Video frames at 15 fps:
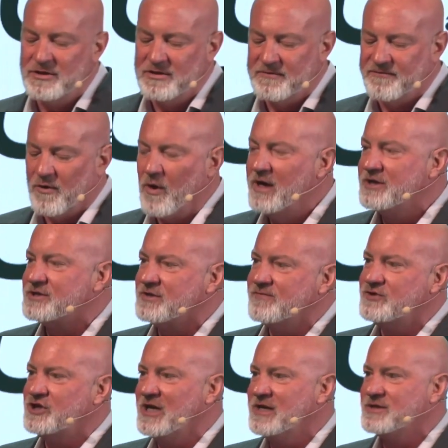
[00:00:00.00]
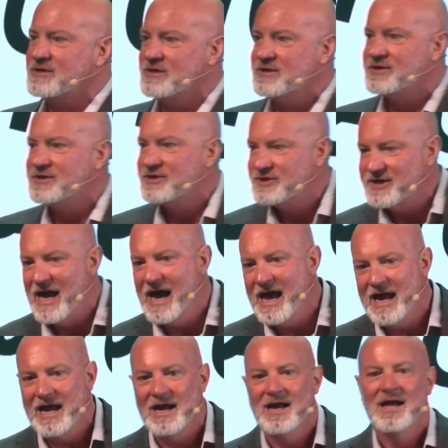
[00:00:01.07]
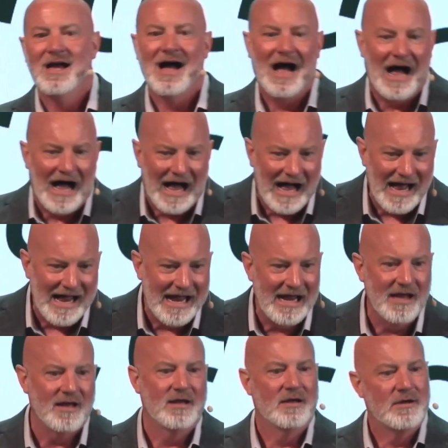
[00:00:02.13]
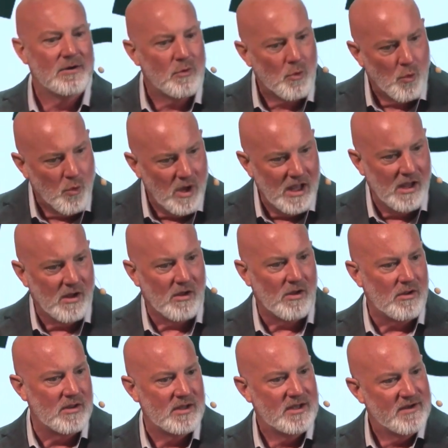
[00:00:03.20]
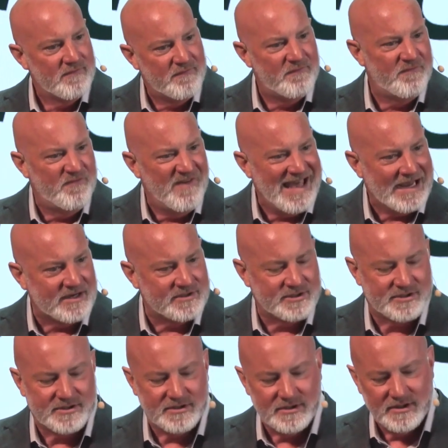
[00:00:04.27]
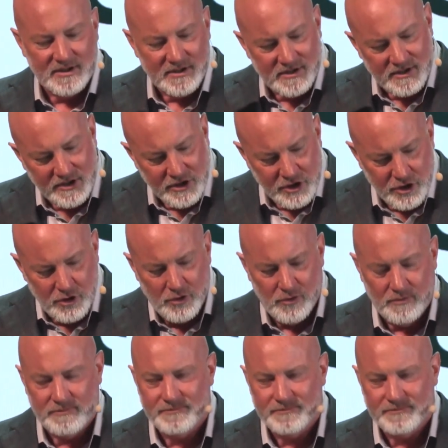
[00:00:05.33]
the voice of Jesus saying, "I will fix you."